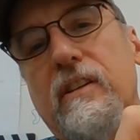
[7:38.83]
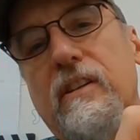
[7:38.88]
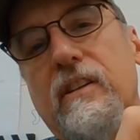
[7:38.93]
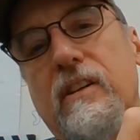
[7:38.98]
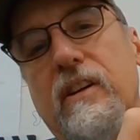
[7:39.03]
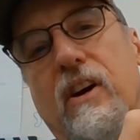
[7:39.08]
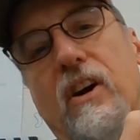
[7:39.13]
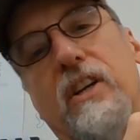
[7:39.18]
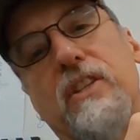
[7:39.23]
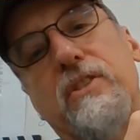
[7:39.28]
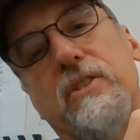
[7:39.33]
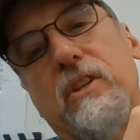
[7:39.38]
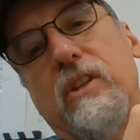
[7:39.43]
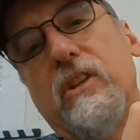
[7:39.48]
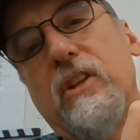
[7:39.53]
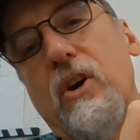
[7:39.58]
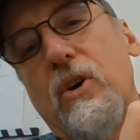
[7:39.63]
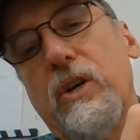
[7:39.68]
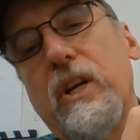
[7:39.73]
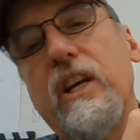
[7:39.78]
Oh, it's still
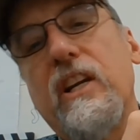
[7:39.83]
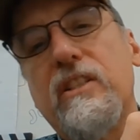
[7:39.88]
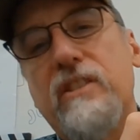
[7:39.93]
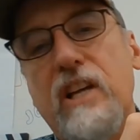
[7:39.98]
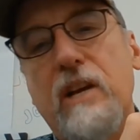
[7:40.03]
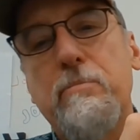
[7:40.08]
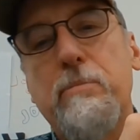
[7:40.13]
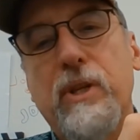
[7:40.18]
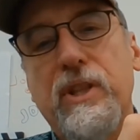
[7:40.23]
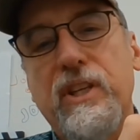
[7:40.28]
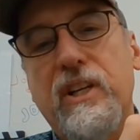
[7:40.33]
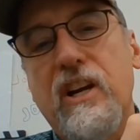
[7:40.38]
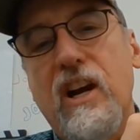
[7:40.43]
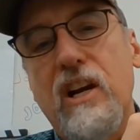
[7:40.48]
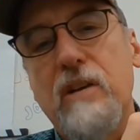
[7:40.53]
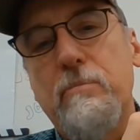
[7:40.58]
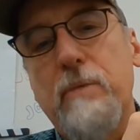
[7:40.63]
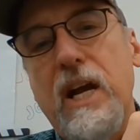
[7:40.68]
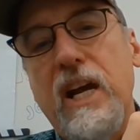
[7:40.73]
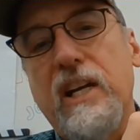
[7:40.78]
loading because I put the
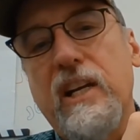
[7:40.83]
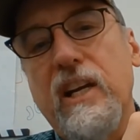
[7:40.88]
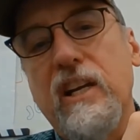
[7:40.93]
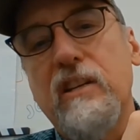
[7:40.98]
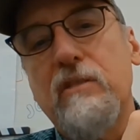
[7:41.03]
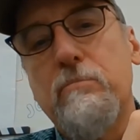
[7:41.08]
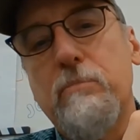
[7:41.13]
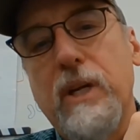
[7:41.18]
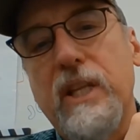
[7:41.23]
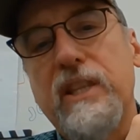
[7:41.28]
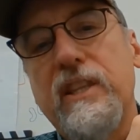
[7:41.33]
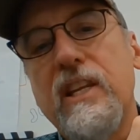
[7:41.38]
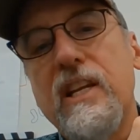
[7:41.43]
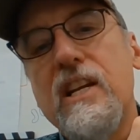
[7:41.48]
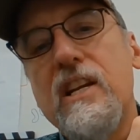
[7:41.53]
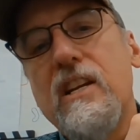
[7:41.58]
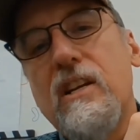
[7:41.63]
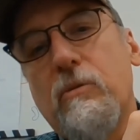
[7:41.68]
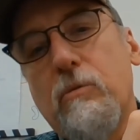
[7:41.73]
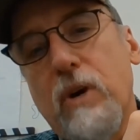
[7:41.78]
card back in, but
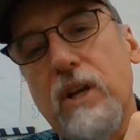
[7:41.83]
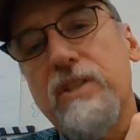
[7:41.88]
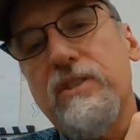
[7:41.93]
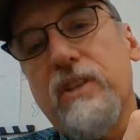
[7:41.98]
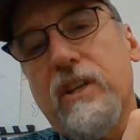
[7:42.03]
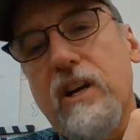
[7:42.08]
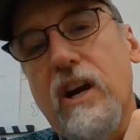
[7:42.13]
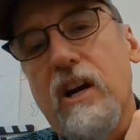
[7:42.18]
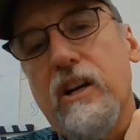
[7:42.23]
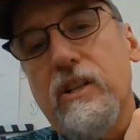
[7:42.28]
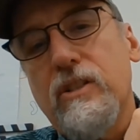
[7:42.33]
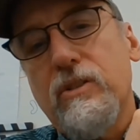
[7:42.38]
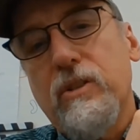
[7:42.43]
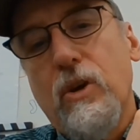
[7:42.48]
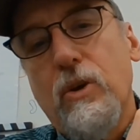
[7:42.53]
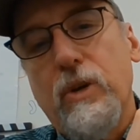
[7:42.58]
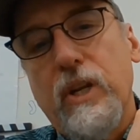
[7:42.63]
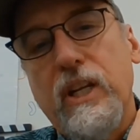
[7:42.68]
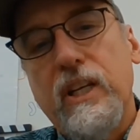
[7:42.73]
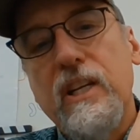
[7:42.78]
once the card is
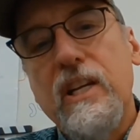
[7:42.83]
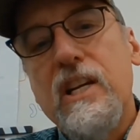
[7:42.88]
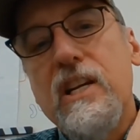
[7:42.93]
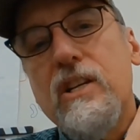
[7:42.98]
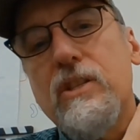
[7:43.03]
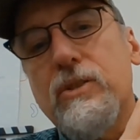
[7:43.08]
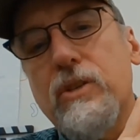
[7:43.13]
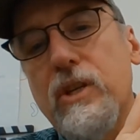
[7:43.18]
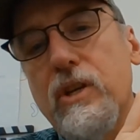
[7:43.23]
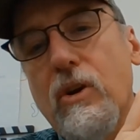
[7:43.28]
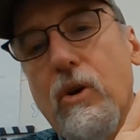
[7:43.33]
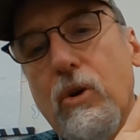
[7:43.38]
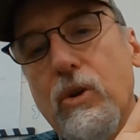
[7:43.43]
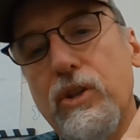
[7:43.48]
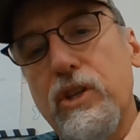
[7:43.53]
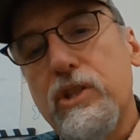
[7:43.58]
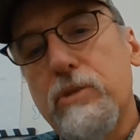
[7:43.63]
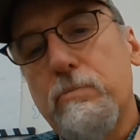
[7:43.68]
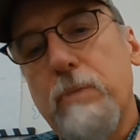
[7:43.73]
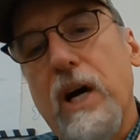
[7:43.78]
loaded, so you hold
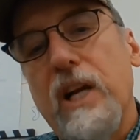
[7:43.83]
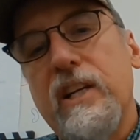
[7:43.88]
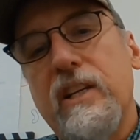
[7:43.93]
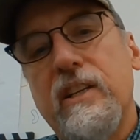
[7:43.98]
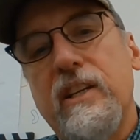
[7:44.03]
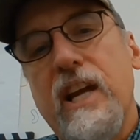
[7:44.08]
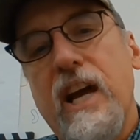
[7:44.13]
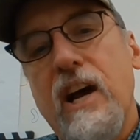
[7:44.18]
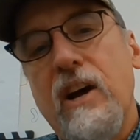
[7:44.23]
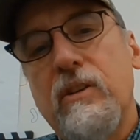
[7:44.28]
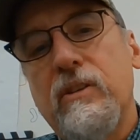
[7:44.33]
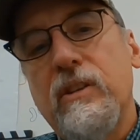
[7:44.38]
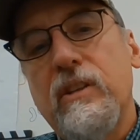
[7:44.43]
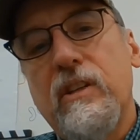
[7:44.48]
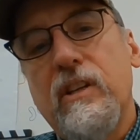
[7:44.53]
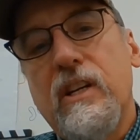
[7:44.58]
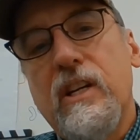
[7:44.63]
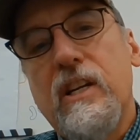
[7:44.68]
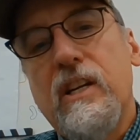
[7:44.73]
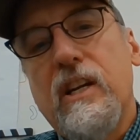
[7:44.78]
this button down,
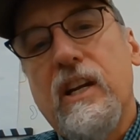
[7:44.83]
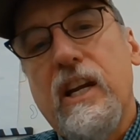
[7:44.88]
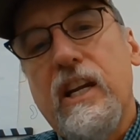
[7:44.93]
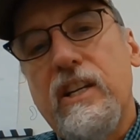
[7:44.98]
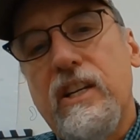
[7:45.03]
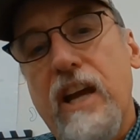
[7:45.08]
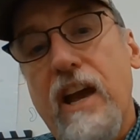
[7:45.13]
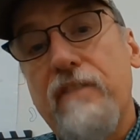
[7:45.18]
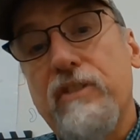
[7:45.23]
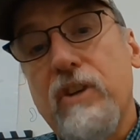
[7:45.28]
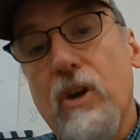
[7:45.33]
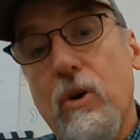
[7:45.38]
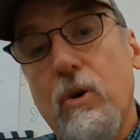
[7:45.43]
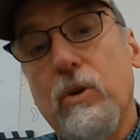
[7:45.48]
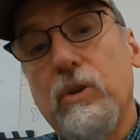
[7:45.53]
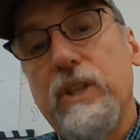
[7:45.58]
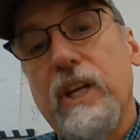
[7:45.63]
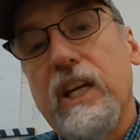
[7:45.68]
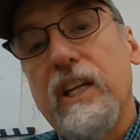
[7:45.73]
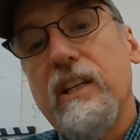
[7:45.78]
and you have to
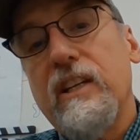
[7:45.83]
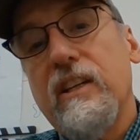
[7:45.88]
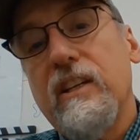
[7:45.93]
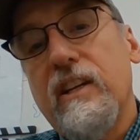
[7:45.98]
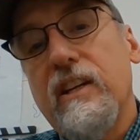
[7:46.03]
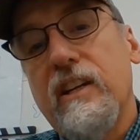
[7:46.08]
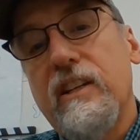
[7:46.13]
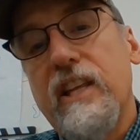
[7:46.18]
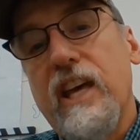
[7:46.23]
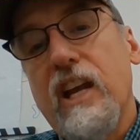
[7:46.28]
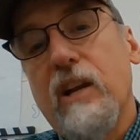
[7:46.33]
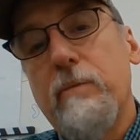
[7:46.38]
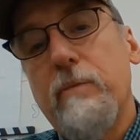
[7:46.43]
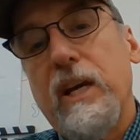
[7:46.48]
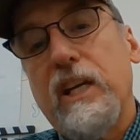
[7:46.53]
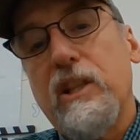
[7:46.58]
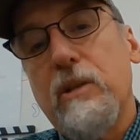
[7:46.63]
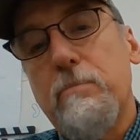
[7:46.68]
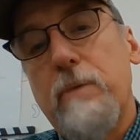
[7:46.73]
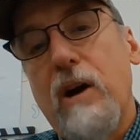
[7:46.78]
hold it, and that'll
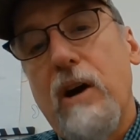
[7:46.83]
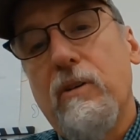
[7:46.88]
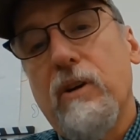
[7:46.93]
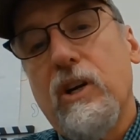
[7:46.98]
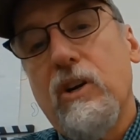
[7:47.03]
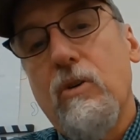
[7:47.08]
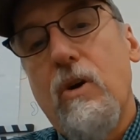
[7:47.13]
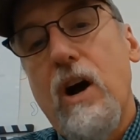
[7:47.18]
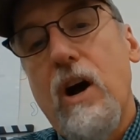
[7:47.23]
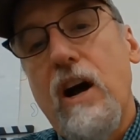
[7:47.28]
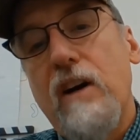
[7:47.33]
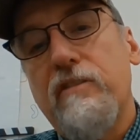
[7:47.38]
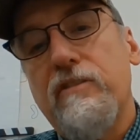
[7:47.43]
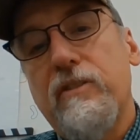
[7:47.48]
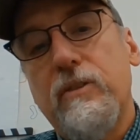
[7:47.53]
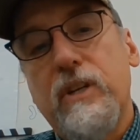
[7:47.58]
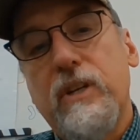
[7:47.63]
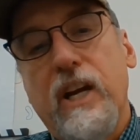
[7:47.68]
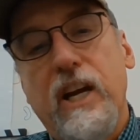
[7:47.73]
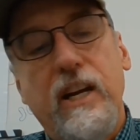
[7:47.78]
make the power go off,
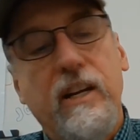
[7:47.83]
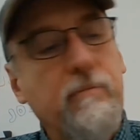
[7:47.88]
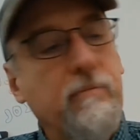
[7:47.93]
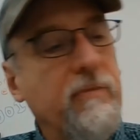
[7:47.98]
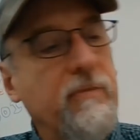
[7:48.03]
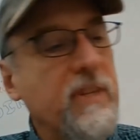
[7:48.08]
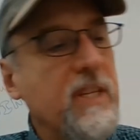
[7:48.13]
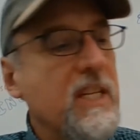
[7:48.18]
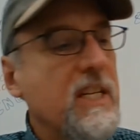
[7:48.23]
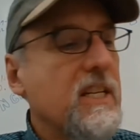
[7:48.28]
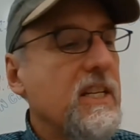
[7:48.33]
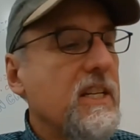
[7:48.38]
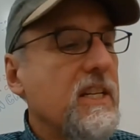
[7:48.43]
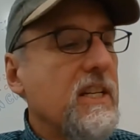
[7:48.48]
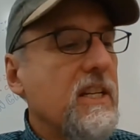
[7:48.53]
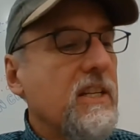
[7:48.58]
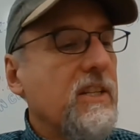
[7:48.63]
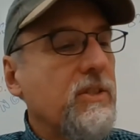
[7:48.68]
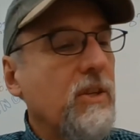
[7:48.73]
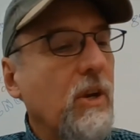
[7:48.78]
okay?
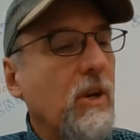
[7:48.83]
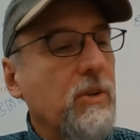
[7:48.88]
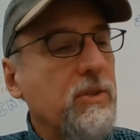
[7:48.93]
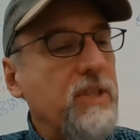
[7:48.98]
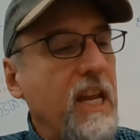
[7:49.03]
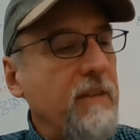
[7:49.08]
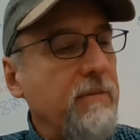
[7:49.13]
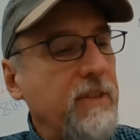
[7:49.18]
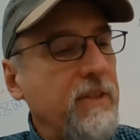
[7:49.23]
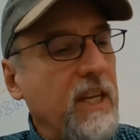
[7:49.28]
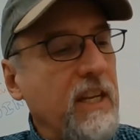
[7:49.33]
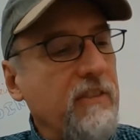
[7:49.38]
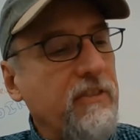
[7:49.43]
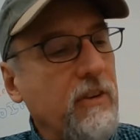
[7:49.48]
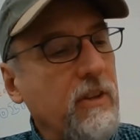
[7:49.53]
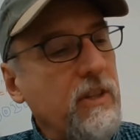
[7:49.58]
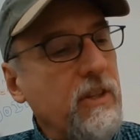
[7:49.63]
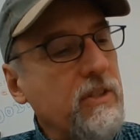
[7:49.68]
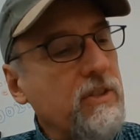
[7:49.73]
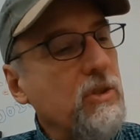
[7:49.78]
So same thing
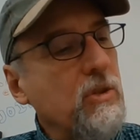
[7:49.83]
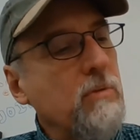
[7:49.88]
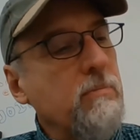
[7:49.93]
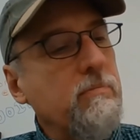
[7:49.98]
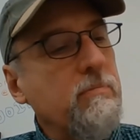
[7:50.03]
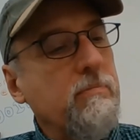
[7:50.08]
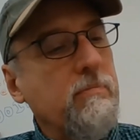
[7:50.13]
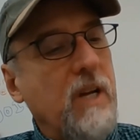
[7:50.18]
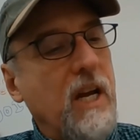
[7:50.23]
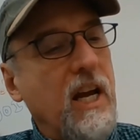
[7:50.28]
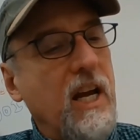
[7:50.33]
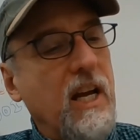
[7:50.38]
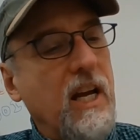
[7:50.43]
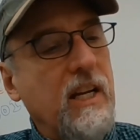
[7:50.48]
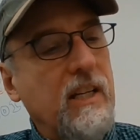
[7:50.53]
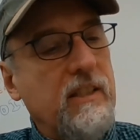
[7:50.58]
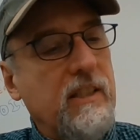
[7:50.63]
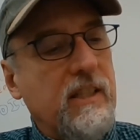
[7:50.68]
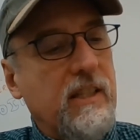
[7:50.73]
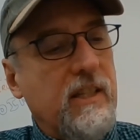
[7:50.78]
for the Zoom
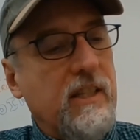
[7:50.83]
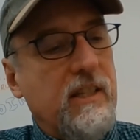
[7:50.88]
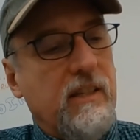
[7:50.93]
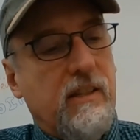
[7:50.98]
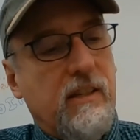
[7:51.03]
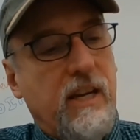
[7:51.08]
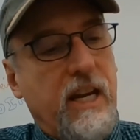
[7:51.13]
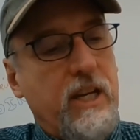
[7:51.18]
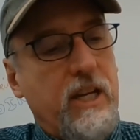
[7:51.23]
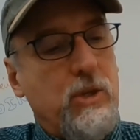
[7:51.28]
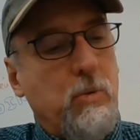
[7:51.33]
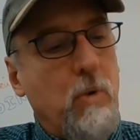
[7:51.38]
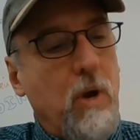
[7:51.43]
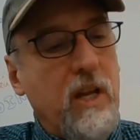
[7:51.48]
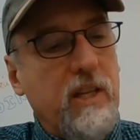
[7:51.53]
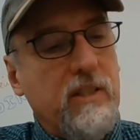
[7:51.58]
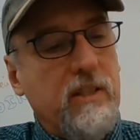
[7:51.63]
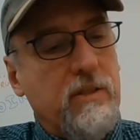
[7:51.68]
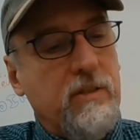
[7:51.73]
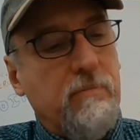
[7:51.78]

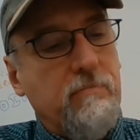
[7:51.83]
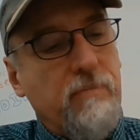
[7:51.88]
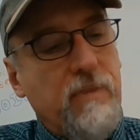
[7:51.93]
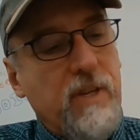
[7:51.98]
H1s.